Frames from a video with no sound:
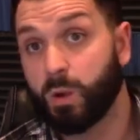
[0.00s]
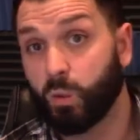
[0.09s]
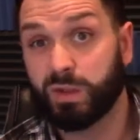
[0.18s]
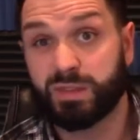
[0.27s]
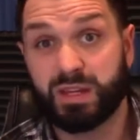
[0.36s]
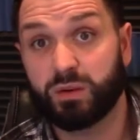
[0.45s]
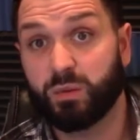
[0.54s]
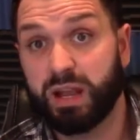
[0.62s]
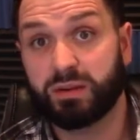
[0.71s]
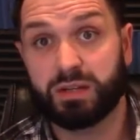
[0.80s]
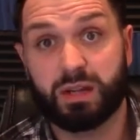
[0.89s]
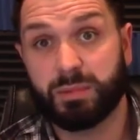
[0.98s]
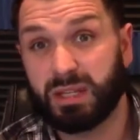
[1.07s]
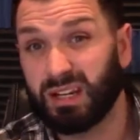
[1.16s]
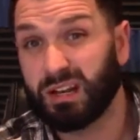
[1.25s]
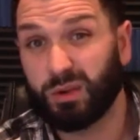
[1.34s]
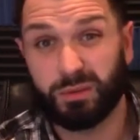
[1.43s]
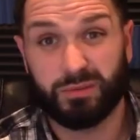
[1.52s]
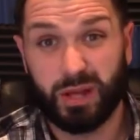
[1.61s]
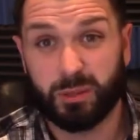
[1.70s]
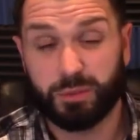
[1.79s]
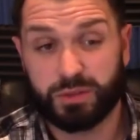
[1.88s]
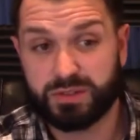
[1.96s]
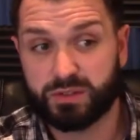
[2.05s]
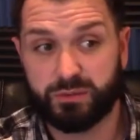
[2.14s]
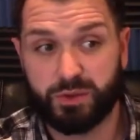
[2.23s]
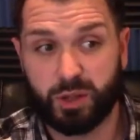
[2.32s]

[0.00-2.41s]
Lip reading: One thing around it, I know developers